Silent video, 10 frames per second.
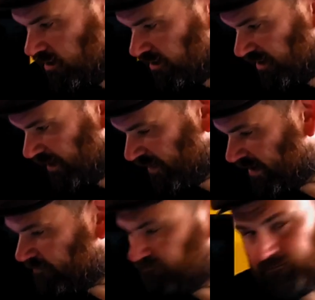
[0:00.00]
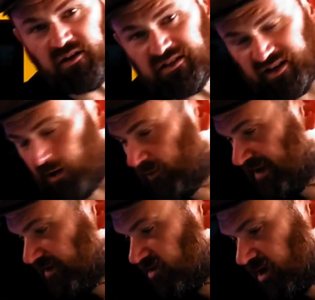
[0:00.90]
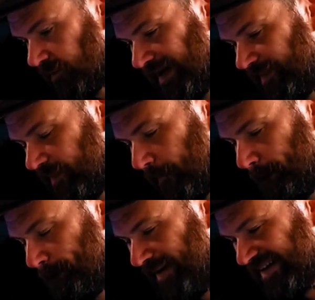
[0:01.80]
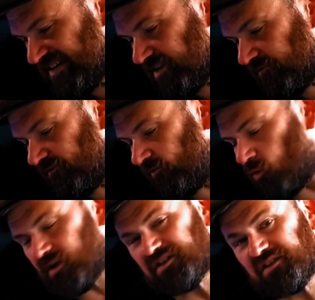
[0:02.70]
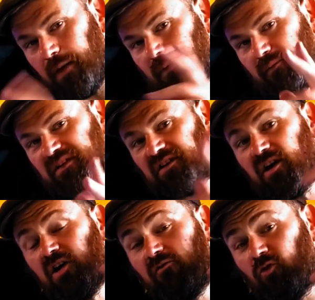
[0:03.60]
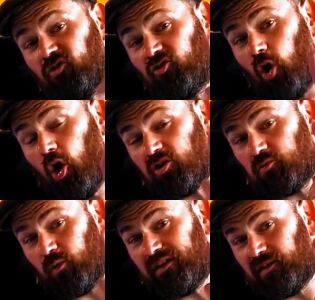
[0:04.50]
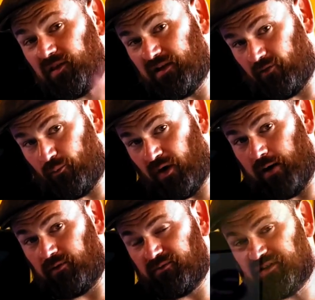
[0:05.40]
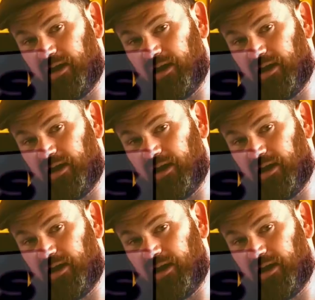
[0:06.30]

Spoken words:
Good day, madam. Today we need to talk about the best 4 supplements for dogs with liver problems.